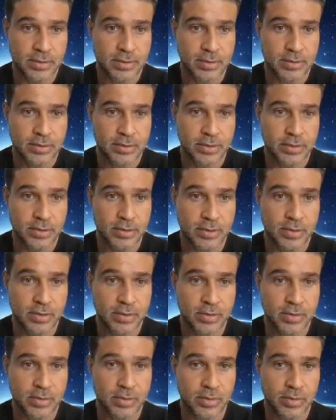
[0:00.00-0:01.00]
Let's
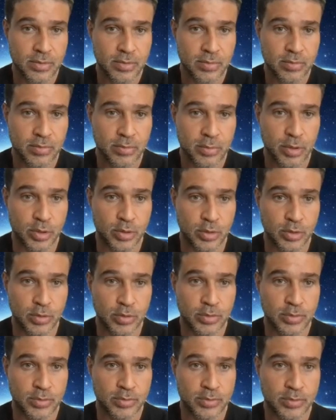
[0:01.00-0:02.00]
go blue.
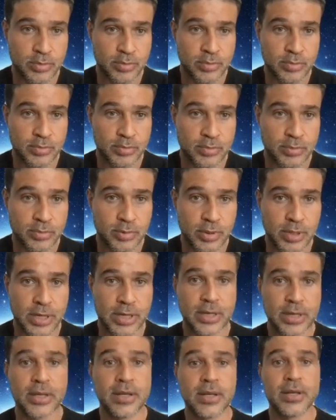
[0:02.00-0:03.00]
All
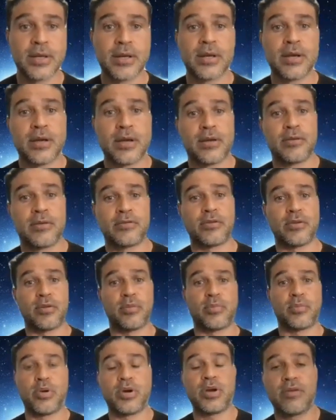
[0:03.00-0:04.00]
right. So the
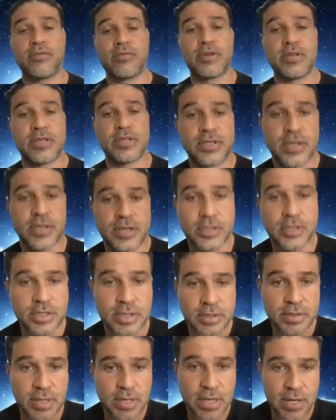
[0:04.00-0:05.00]
point of
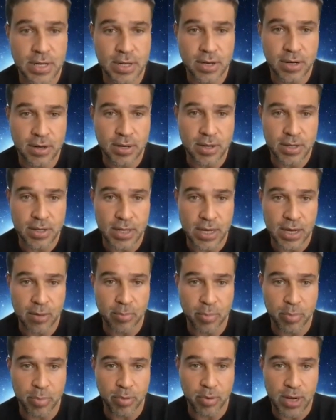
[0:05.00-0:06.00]
insertion here in the
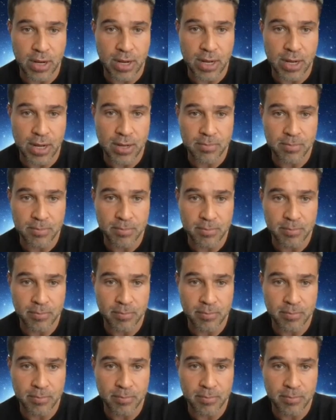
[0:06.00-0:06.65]
upper arm,